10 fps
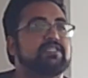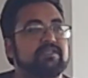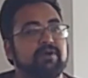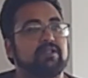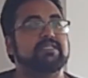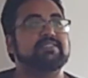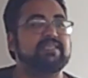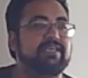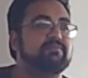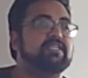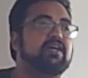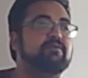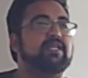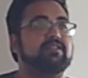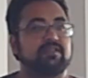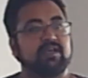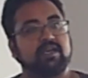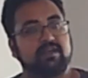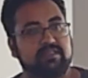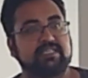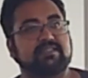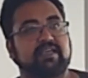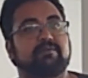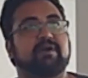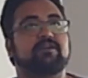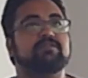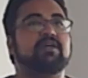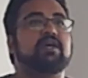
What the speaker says: It's about the same time that this came out.